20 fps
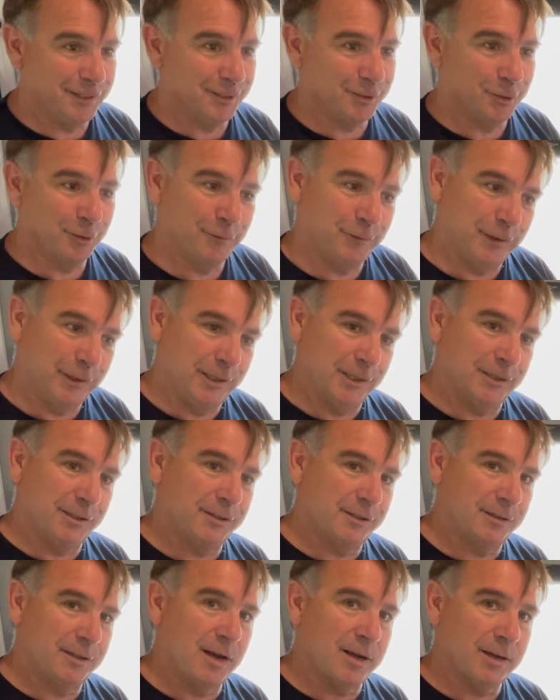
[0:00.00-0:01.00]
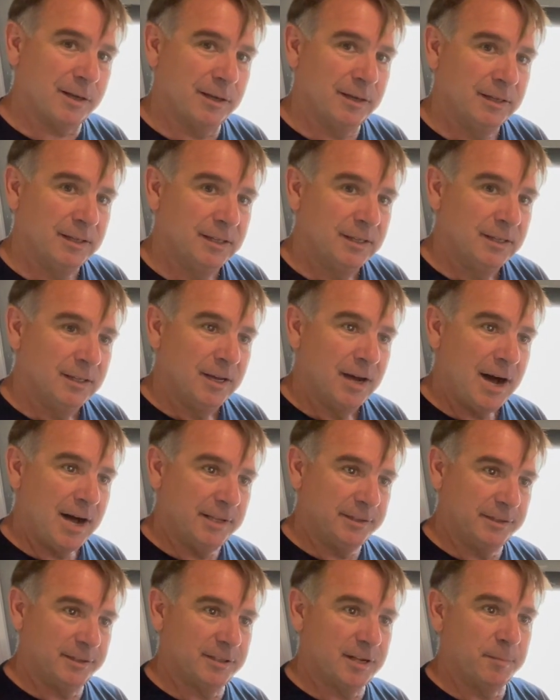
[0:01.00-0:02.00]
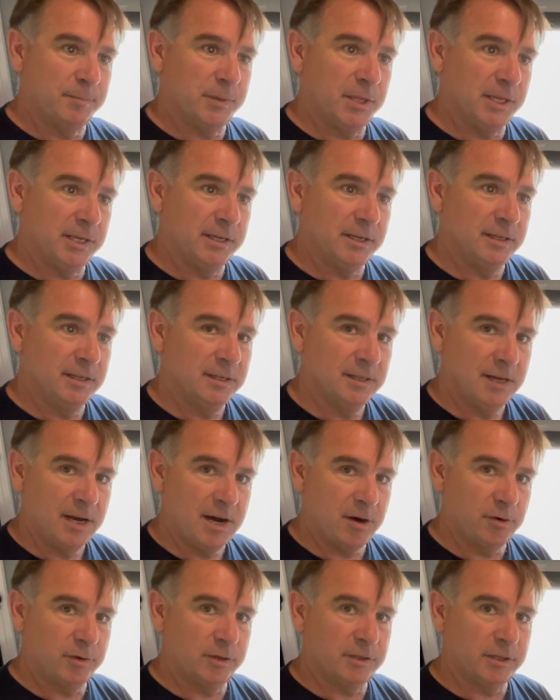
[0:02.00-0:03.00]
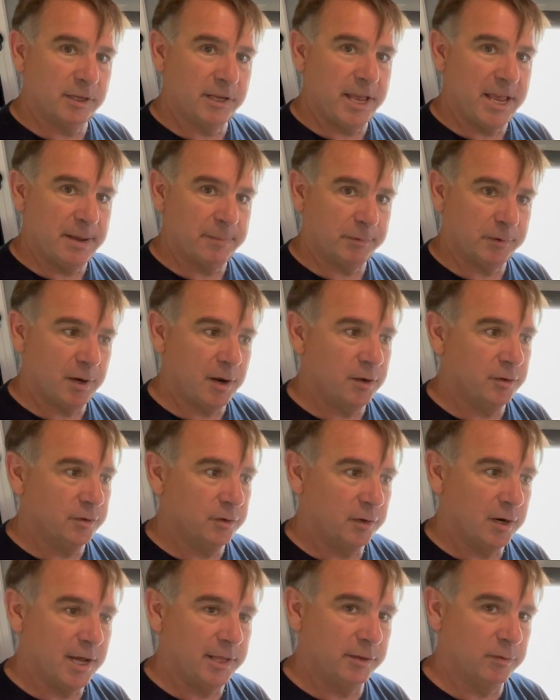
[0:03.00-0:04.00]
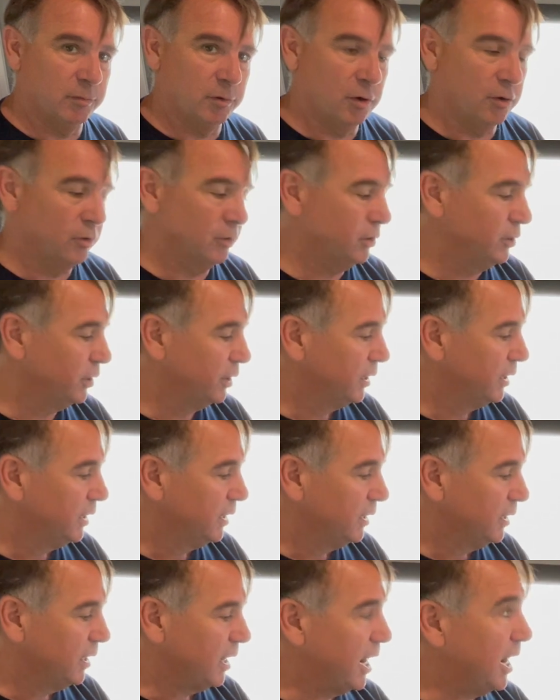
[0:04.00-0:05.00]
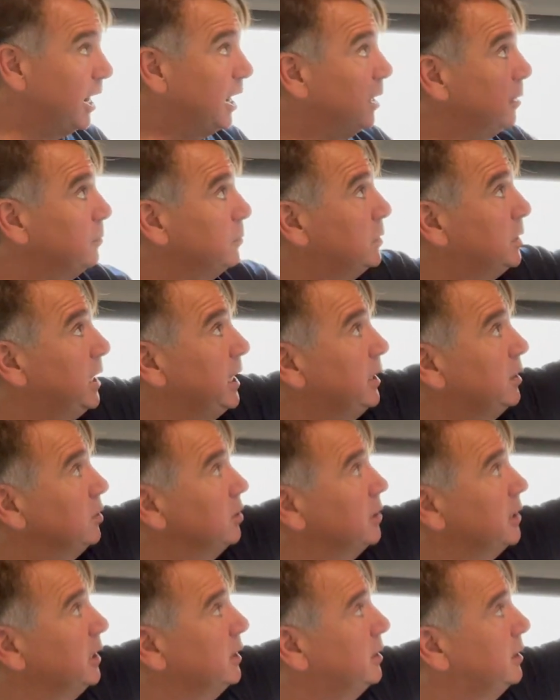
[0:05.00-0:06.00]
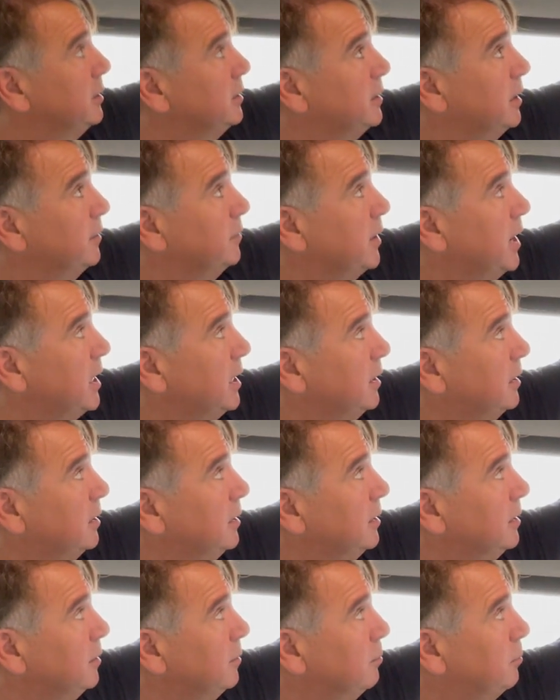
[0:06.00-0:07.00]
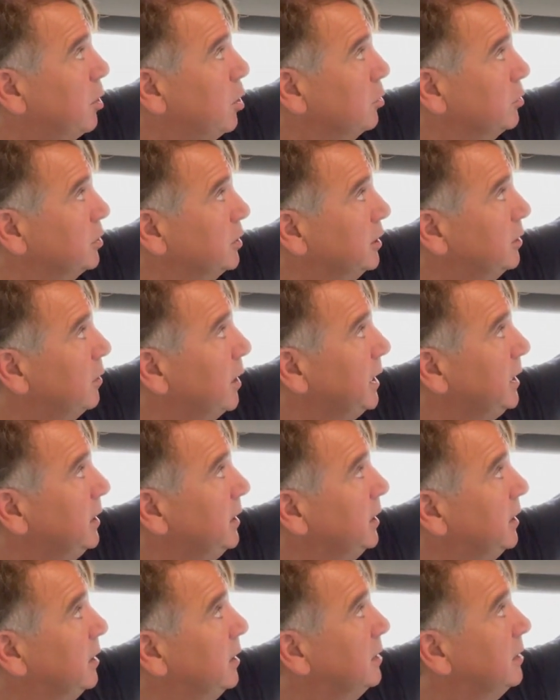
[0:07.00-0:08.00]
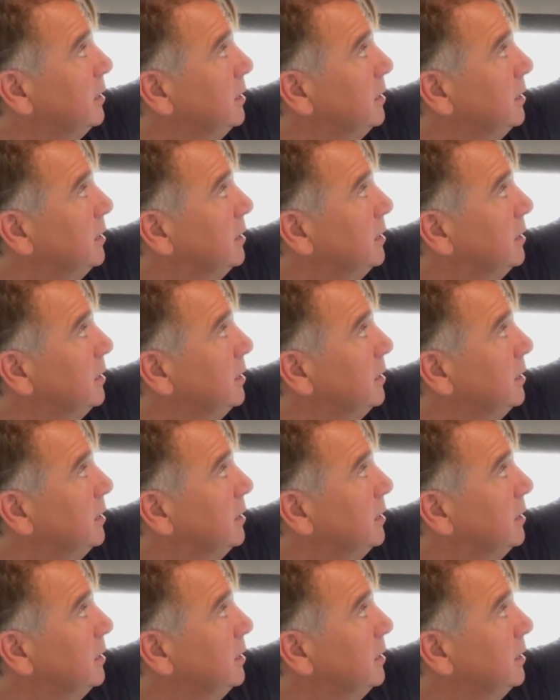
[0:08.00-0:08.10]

So if you get stuck on something out at the campground or on the road, take a look at this. I've got it posted right here.